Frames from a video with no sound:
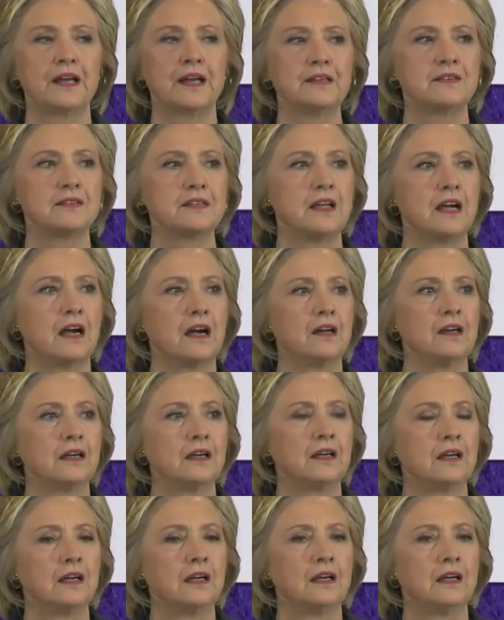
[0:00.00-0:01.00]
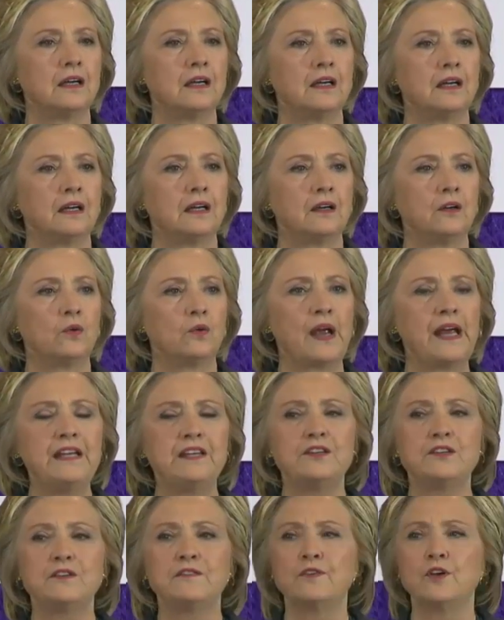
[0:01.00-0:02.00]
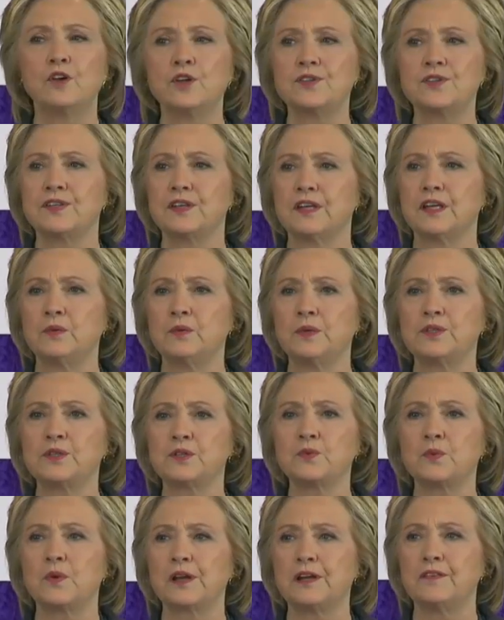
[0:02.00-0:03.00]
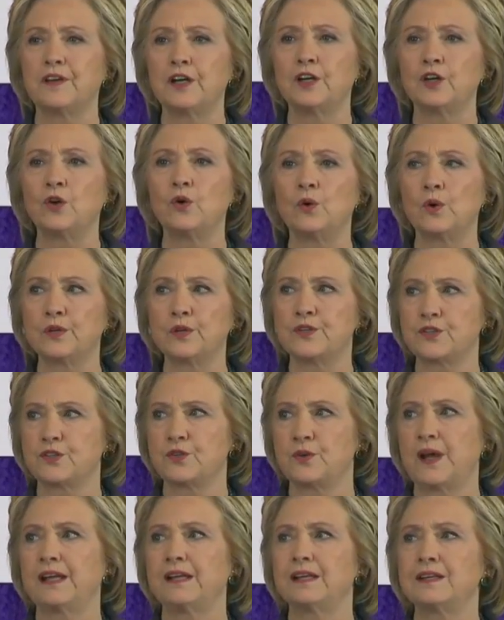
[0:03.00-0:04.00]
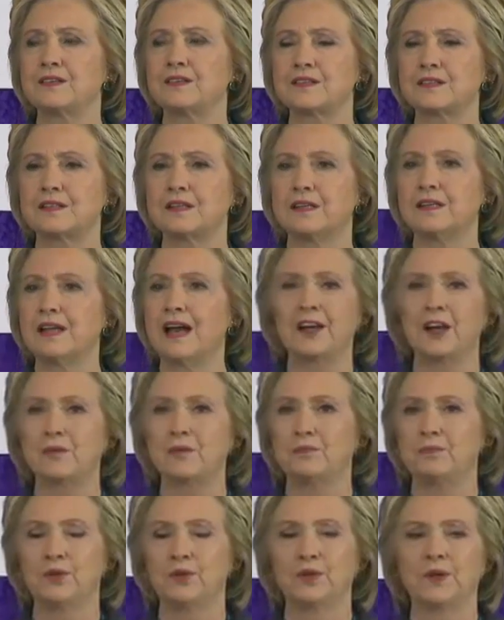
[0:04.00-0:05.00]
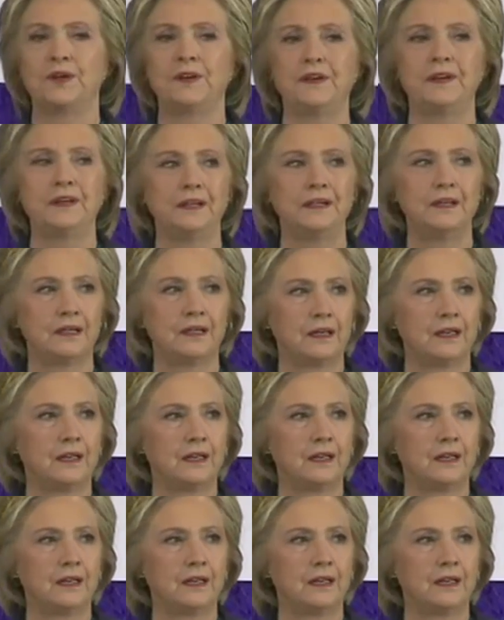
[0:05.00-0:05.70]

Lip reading: I see our great diversity, which is one of our core strengths, not our burden.